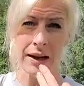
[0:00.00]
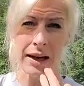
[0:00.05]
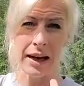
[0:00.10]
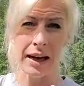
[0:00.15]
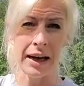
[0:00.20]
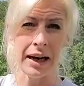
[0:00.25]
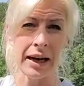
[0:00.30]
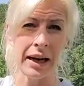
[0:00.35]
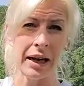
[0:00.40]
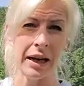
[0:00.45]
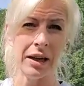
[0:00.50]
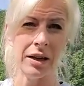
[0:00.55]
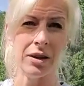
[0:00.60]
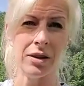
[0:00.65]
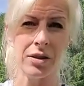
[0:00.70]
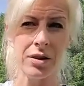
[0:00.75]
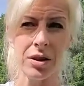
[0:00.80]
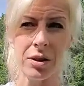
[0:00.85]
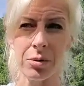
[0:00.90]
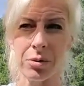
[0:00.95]
And
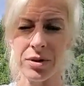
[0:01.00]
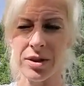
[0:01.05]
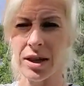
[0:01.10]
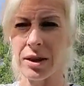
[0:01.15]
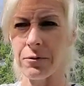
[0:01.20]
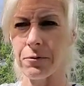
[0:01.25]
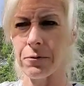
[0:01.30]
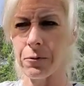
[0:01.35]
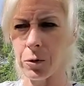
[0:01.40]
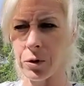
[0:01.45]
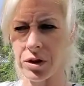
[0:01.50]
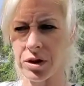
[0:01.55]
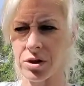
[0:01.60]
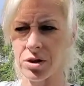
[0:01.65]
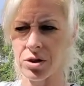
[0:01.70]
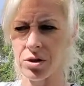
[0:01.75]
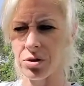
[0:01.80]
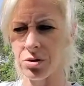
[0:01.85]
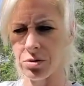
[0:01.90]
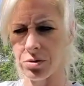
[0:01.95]
it was like
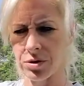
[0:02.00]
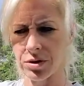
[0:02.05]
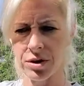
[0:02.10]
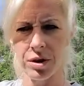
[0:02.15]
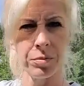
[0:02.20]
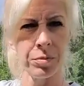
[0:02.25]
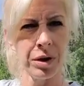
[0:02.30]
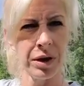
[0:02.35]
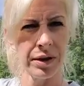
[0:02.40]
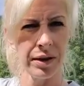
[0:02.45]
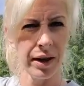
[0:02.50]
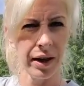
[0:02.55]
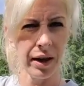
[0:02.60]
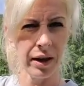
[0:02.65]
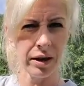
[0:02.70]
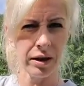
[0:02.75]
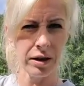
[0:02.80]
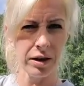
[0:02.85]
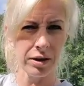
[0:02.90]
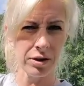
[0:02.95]
forty-two or something like that
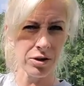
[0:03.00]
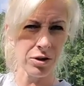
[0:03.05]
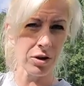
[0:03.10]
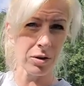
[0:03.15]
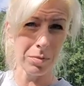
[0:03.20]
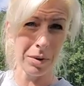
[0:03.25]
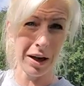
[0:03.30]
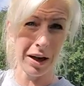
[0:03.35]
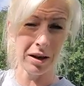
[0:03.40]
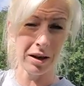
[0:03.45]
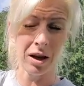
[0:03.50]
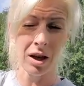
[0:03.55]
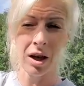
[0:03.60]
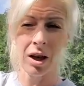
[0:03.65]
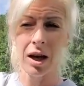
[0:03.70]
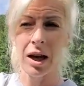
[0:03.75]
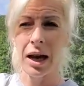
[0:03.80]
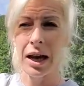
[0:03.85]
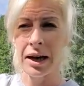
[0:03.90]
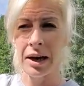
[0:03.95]
to the bed.
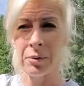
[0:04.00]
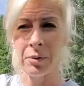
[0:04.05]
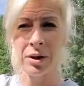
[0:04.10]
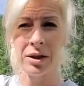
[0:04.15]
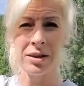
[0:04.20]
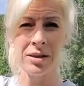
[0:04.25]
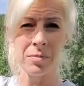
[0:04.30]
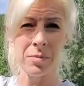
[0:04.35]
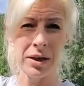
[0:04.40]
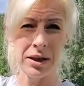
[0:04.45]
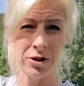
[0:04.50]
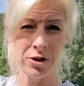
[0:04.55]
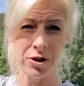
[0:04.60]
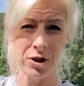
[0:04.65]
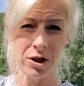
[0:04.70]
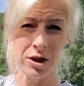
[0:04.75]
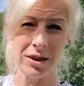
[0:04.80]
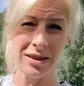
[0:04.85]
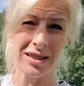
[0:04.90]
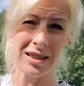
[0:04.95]
And I wanted to make
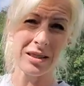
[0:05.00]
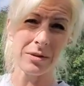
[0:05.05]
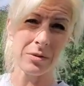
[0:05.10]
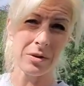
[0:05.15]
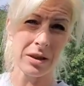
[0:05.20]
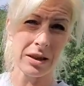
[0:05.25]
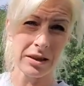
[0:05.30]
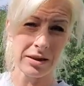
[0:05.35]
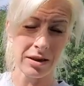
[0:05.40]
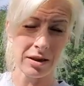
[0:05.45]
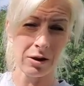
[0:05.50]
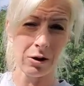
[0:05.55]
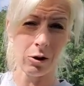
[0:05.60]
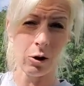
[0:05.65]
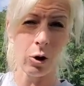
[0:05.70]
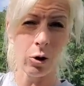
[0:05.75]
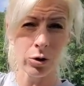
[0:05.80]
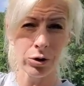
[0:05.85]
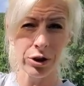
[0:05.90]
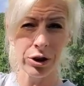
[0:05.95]
sure, because his is a little
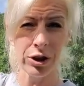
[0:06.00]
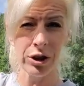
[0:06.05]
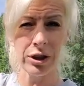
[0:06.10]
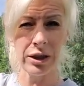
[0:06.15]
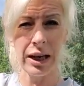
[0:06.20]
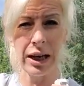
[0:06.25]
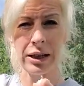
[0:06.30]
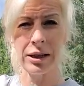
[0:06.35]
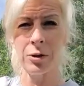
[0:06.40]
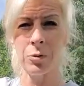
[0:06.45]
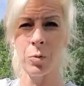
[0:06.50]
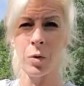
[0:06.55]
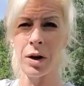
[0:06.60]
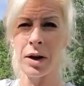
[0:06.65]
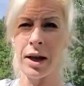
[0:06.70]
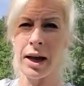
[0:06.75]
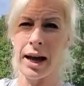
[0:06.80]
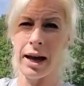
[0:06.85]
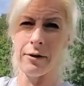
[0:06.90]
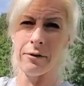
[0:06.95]
older, I didn't want to
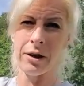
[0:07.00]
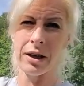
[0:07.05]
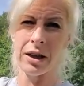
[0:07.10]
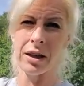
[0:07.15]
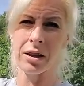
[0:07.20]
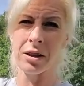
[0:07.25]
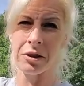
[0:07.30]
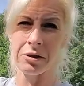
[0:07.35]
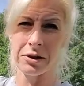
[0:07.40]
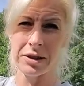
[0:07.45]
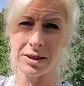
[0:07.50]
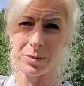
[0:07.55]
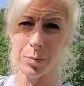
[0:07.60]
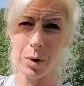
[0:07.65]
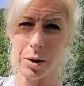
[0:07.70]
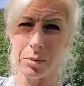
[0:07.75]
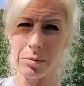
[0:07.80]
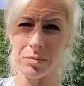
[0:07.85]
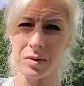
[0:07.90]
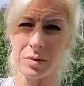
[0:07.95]
have any clearance
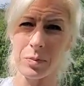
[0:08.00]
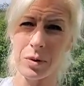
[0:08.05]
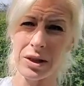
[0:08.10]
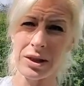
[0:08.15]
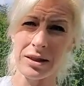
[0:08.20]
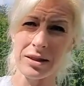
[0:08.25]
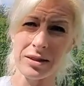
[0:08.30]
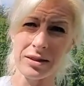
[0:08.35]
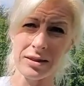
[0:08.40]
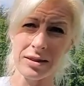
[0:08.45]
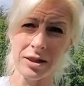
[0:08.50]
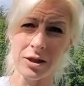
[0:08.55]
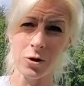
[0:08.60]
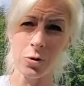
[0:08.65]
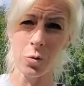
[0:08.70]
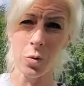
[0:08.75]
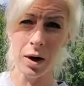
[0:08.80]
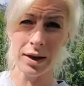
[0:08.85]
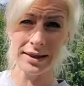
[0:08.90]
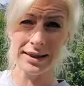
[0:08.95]
problems, because you
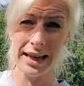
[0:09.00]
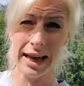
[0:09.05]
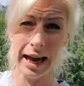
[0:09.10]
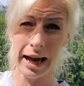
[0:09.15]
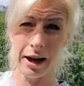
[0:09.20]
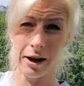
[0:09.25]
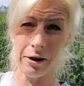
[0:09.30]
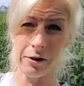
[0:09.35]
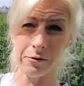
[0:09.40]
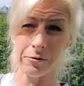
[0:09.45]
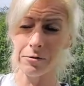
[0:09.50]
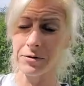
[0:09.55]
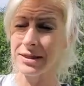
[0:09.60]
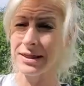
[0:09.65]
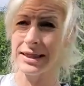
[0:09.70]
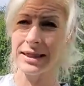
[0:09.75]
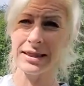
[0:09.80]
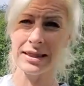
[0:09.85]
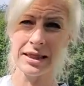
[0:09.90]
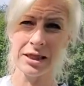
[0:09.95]
want to have
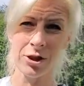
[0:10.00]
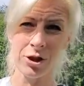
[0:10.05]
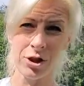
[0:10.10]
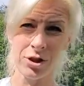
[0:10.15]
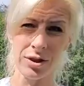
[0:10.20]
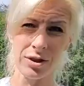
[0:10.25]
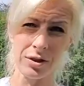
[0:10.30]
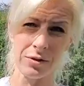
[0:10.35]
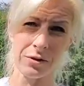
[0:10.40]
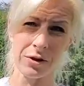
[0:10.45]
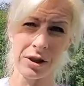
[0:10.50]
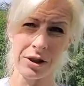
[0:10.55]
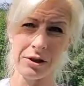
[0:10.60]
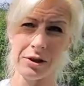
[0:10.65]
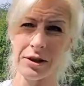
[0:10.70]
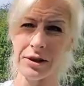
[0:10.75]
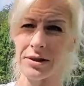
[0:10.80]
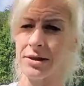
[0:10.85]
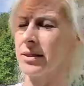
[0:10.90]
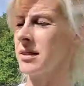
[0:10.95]
six inches of
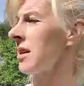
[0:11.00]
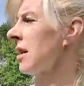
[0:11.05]
clearance